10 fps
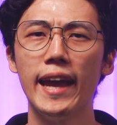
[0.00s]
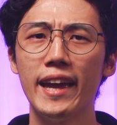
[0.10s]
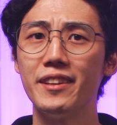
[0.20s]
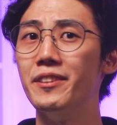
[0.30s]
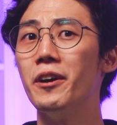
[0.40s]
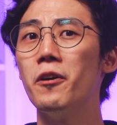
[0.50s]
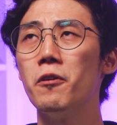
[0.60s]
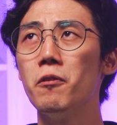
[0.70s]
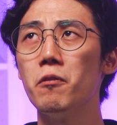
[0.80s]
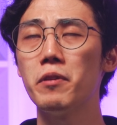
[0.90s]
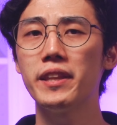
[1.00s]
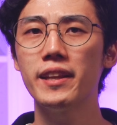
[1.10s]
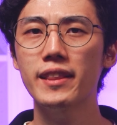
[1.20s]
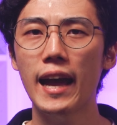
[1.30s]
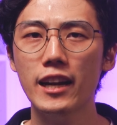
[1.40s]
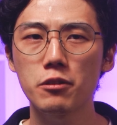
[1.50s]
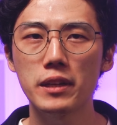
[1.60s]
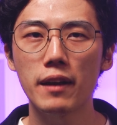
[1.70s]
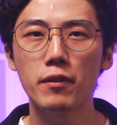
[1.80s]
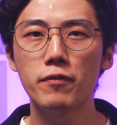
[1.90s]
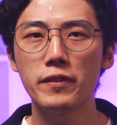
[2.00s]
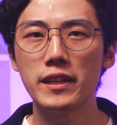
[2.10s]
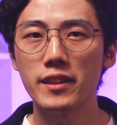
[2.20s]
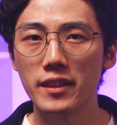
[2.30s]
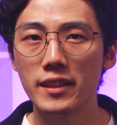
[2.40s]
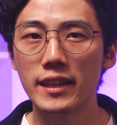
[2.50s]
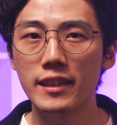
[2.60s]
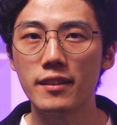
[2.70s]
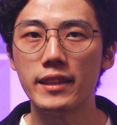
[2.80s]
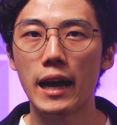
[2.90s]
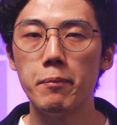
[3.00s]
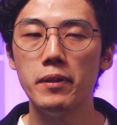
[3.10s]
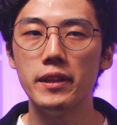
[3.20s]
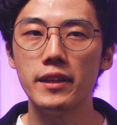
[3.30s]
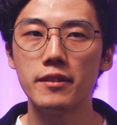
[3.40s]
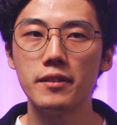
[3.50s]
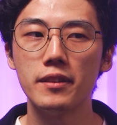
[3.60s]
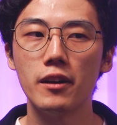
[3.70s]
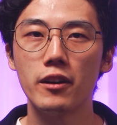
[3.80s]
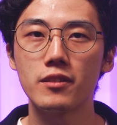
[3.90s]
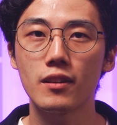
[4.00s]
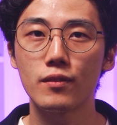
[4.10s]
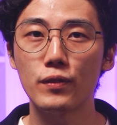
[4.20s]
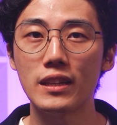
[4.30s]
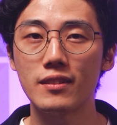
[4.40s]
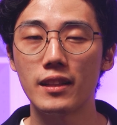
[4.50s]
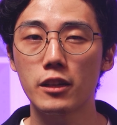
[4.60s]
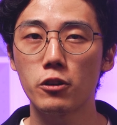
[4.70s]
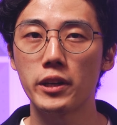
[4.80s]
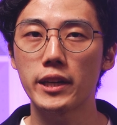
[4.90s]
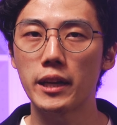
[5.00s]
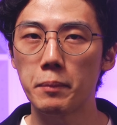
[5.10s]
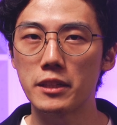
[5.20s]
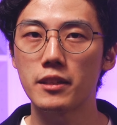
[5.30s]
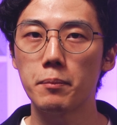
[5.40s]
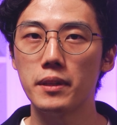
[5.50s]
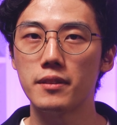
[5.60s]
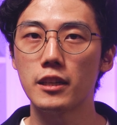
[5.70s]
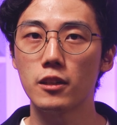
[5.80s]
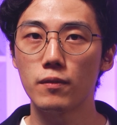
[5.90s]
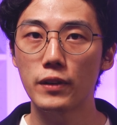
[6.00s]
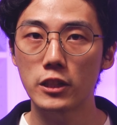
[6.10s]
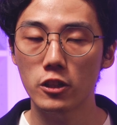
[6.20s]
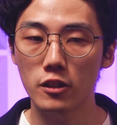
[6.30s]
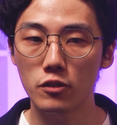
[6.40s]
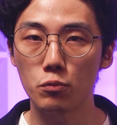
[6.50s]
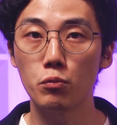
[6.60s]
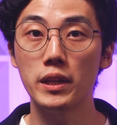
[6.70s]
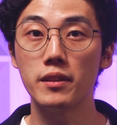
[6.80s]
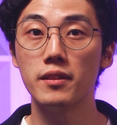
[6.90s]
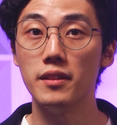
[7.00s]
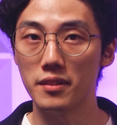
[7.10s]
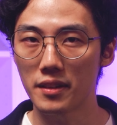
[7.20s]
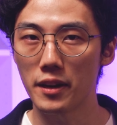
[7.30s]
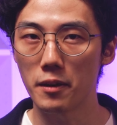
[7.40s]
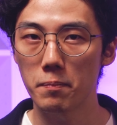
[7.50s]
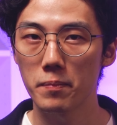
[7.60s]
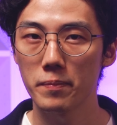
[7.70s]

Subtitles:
And no, we didn't actually ever feel the need to dabble into the R6 V's electronic image stabilization features with the setup.